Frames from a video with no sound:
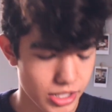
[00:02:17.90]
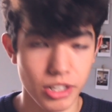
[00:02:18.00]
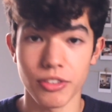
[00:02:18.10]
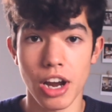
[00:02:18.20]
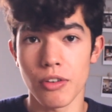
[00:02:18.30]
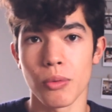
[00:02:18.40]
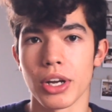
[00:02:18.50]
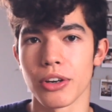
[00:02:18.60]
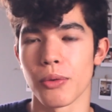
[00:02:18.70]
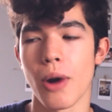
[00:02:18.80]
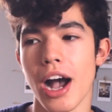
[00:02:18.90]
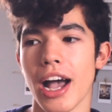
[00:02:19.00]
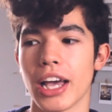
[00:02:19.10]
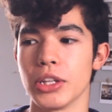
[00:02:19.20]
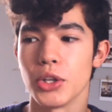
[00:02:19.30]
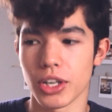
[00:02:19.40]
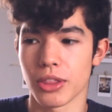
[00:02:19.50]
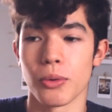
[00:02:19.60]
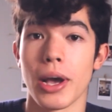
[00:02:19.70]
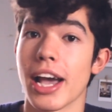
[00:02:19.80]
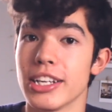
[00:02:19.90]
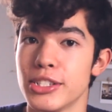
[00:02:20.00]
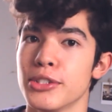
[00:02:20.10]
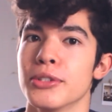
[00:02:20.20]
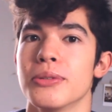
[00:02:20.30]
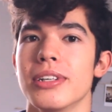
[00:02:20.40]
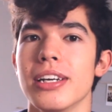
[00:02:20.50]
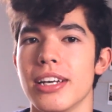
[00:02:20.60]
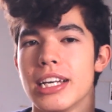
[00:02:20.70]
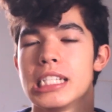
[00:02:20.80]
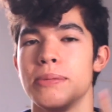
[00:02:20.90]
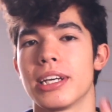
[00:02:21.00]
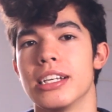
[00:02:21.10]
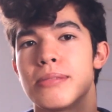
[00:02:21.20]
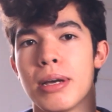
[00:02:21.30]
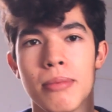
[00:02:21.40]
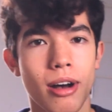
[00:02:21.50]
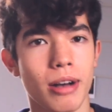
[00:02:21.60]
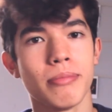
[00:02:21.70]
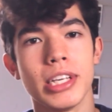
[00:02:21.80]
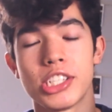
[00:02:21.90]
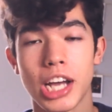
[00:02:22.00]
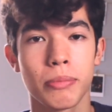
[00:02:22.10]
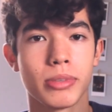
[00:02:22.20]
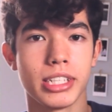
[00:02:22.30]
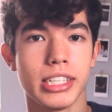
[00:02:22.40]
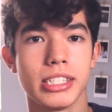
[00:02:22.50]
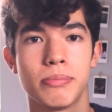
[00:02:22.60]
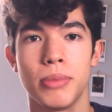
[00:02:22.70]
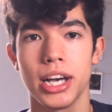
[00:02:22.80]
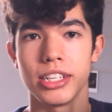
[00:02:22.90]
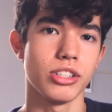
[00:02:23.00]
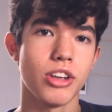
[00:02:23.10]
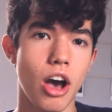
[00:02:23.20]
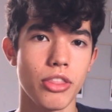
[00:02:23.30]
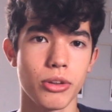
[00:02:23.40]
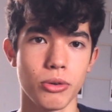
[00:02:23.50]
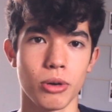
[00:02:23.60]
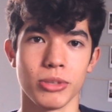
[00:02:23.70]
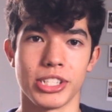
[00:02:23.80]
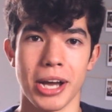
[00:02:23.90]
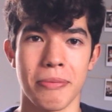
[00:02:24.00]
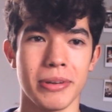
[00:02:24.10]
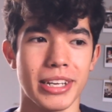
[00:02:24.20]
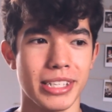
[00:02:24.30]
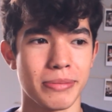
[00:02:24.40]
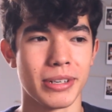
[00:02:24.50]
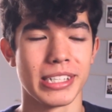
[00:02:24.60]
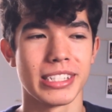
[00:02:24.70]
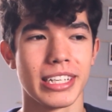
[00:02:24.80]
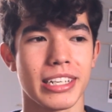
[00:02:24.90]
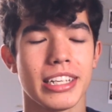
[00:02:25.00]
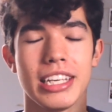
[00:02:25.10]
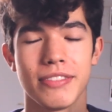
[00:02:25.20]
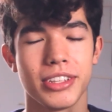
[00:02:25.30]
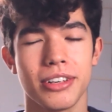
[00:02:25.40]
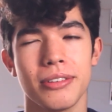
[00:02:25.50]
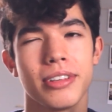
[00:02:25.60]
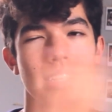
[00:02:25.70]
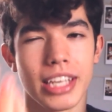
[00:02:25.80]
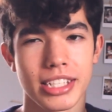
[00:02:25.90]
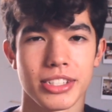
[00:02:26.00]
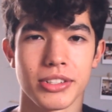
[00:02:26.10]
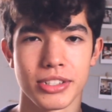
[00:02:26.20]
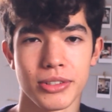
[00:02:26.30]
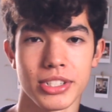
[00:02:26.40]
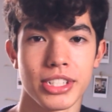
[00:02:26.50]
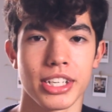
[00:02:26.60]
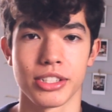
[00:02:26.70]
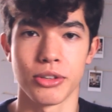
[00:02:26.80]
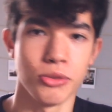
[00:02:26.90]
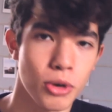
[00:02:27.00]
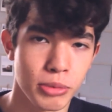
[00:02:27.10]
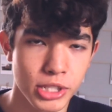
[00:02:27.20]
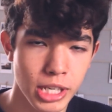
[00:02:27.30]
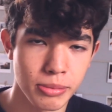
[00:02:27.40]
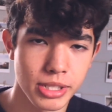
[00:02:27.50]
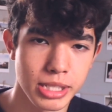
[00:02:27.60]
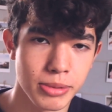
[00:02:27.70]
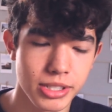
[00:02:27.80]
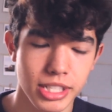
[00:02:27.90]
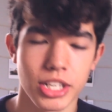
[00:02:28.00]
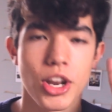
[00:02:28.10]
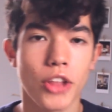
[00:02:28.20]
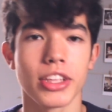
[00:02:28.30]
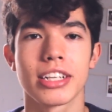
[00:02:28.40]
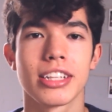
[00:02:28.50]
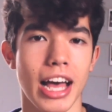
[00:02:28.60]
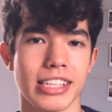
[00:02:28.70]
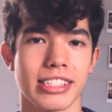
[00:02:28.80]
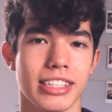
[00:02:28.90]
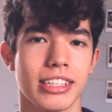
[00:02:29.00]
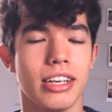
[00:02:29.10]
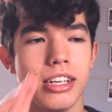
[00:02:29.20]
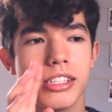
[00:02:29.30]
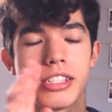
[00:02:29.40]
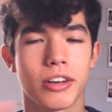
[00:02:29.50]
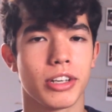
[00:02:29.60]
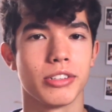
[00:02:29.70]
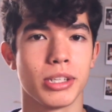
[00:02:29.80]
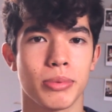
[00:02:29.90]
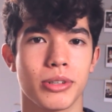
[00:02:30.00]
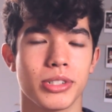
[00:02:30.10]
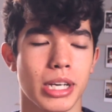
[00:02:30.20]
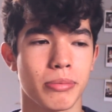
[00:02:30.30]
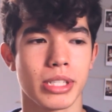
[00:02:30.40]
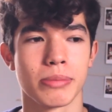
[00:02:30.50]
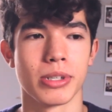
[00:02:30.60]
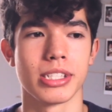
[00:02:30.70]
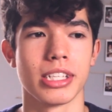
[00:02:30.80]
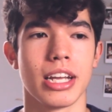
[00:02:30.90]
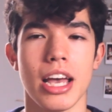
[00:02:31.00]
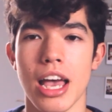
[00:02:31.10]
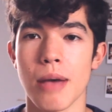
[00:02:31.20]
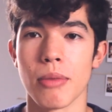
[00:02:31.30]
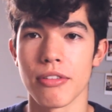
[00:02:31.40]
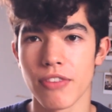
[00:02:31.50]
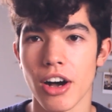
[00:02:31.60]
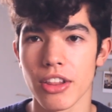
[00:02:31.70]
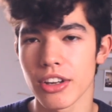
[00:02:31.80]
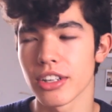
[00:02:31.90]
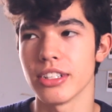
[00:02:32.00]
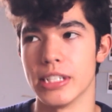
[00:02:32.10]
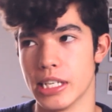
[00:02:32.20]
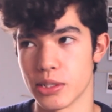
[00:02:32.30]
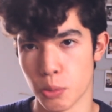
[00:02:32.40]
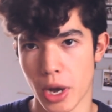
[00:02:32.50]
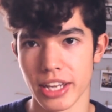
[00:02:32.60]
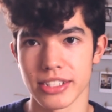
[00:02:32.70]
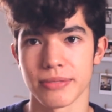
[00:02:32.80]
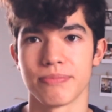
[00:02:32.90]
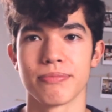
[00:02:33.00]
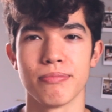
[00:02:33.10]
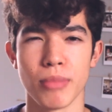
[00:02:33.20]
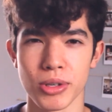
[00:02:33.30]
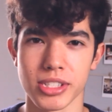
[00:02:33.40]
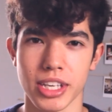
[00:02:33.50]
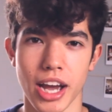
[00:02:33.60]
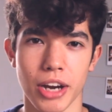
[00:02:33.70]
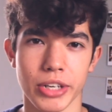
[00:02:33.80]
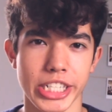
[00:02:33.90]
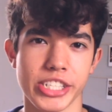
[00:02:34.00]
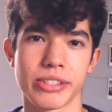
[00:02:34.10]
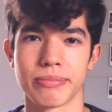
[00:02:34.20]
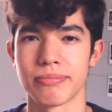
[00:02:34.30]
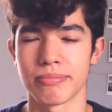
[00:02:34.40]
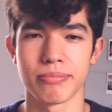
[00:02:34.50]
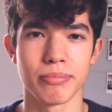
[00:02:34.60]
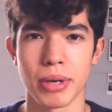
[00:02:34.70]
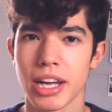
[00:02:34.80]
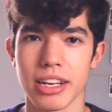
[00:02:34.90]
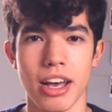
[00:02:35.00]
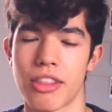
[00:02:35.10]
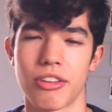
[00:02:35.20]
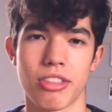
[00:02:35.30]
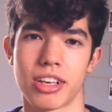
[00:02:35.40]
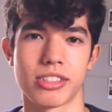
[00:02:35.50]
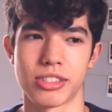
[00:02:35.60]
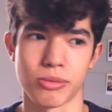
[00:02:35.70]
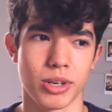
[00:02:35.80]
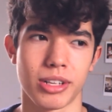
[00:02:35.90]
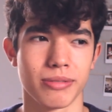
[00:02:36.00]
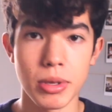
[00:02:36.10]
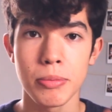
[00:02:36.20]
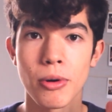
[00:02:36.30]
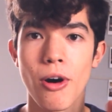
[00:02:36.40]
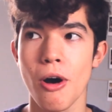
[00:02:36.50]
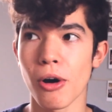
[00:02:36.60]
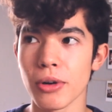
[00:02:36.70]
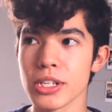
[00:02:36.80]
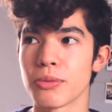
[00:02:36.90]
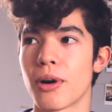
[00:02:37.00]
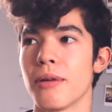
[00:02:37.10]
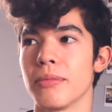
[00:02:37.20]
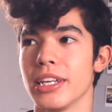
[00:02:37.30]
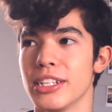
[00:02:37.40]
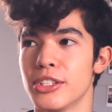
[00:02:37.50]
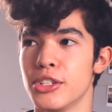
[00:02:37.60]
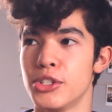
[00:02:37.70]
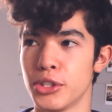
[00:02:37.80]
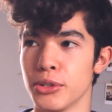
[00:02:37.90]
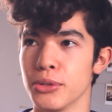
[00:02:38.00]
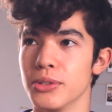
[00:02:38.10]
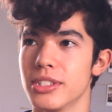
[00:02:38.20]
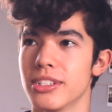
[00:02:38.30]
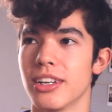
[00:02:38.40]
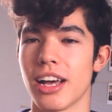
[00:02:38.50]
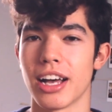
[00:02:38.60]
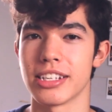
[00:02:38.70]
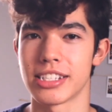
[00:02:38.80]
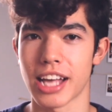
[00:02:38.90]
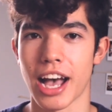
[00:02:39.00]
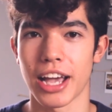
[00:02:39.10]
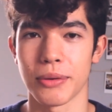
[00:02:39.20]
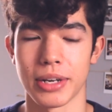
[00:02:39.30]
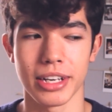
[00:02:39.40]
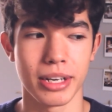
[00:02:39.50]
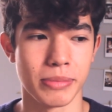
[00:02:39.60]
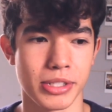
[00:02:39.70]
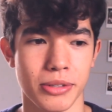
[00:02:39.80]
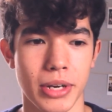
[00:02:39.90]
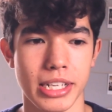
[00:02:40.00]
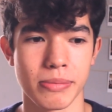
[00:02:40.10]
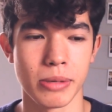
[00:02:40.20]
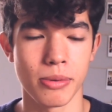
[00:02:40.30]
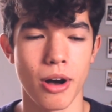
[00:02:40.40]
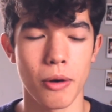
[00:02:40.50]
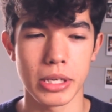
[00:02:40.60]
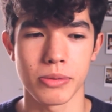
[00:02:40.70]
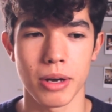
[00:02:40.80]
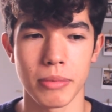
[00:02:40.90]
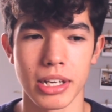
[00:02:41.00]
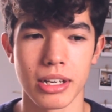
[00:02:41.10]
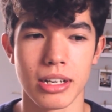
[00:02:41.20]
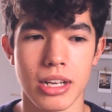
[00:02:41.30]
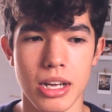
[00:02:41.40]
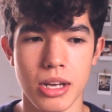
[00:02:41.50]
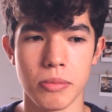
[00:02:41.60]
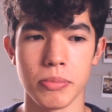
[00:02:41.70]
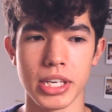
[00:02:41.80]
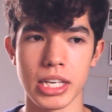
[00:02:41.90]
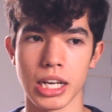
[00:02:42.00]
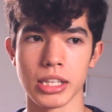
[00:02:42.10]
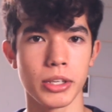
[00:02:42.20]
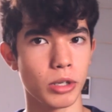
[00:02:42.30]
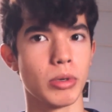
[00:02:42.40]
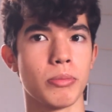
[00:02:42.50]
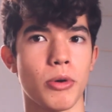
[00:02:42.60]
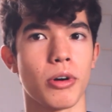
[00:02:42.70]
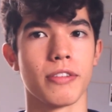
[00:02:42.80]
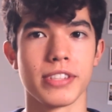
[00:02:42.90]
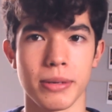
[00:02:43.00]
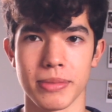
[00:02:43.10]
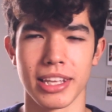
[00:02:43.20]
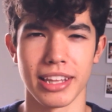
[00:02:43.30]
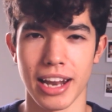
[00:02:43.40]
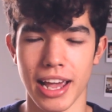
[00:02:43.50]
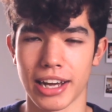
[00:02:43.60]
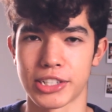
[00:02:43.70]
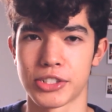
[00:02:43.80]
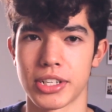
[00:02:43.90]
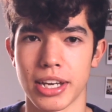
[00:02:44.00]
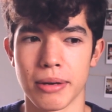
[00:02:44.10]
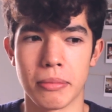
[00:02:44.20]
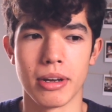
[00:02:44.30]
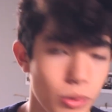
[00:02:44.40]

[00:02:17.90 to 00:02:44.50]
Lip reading: So if you ever wonder why I look the way I do, it's because my mom is Japanese, but not the normal Japanese person, even though, yes, there is no such thing as a normal Japanese person. Not the classic, stereotypical Japanese person. And my father is white, mostly Irish, but other things as well. People always want me to choose a side when it comes to race. People always want me to be a little bit more of something than I actually am.